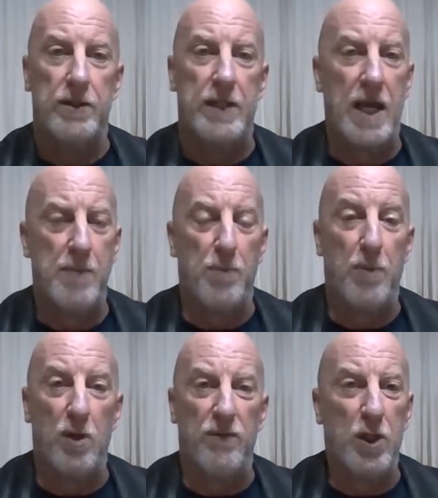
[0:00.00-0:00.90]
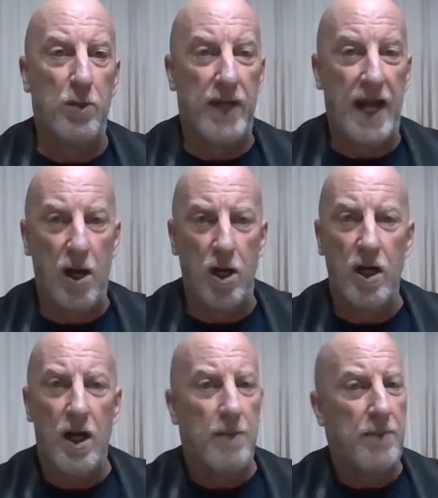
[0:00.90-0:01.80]
capable of human
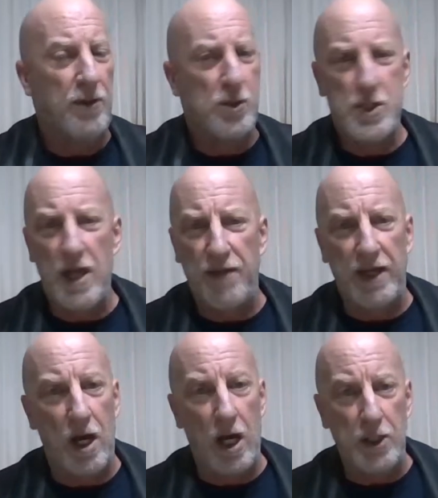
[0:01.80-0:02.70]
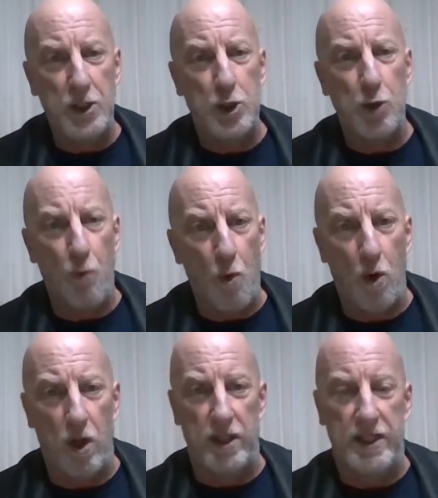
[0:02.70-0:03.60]
error, but there's nothing
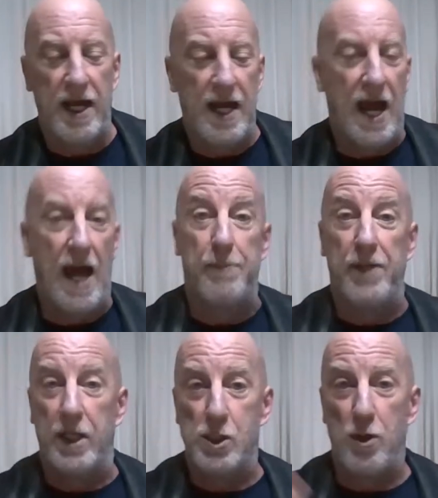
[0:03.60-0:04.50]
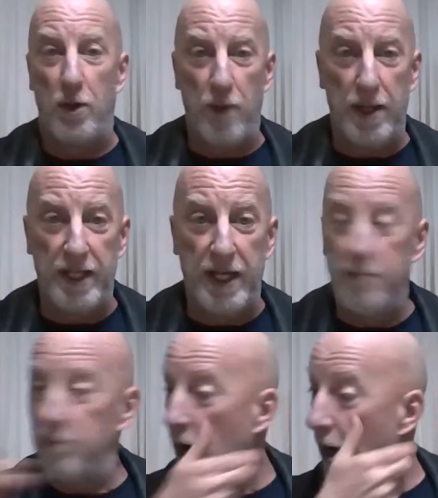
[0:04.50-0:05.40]
untoward happening. So I went
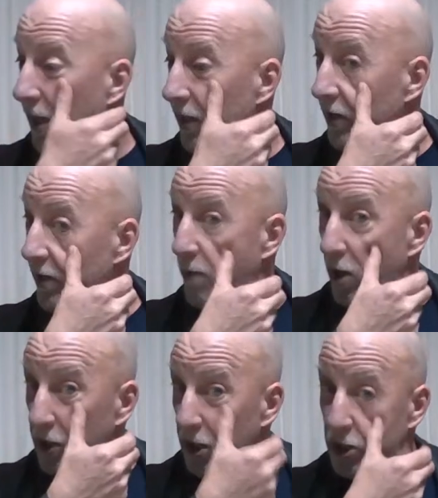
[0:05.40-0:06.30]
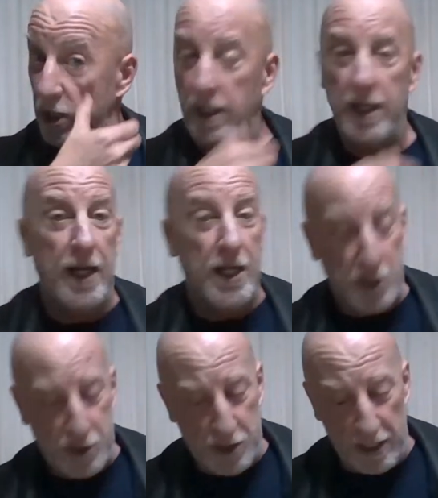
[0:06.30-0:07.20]
in behind the partition.
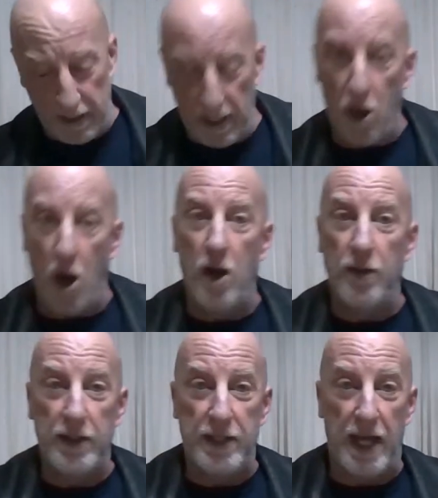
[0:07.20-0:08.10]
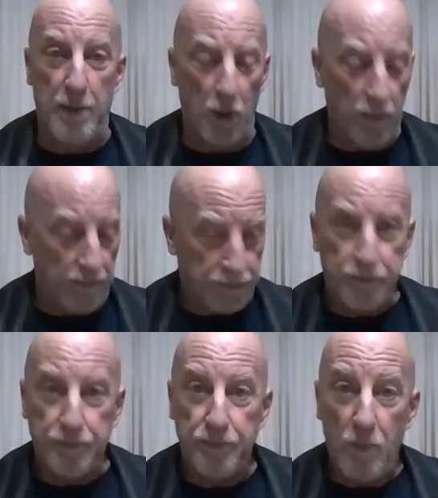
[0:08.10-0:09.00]
Sitting there on the table
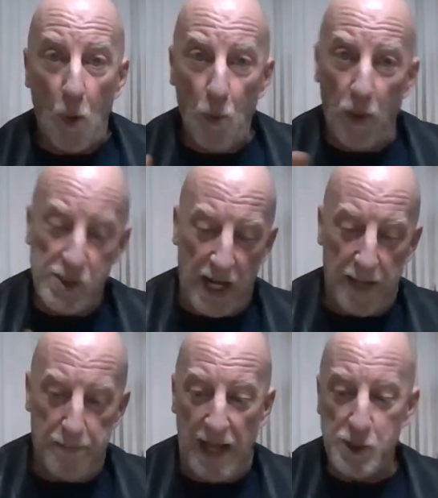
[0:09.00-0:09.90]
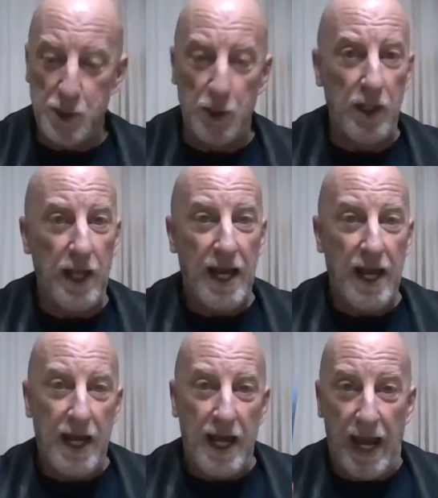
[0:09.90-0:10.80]
was a pencil
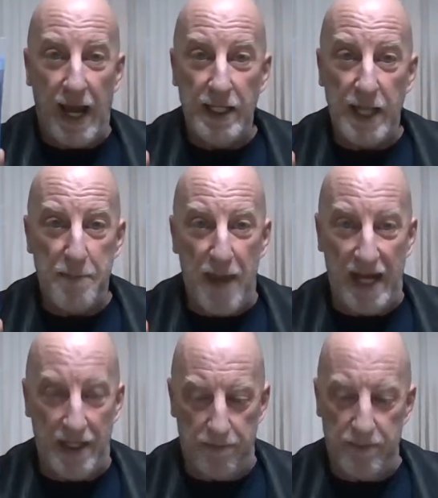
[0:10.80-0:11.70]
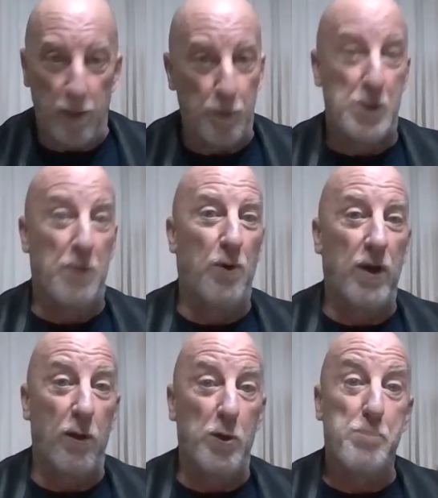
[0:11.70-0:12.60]
and a pen. It was one
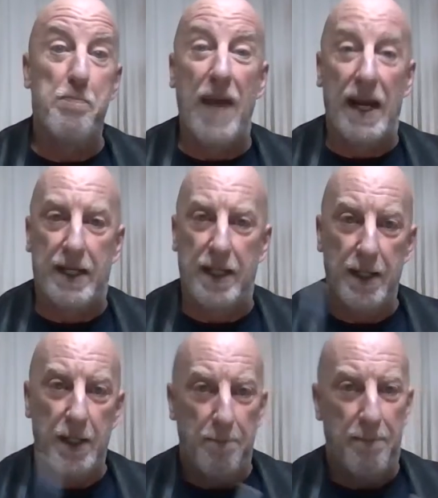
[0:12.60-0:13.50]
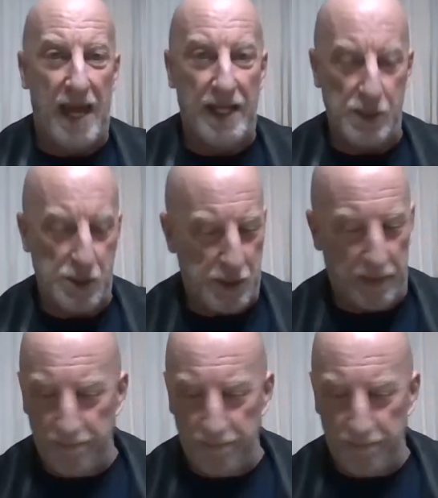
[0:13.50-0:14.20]
of those Bic pens.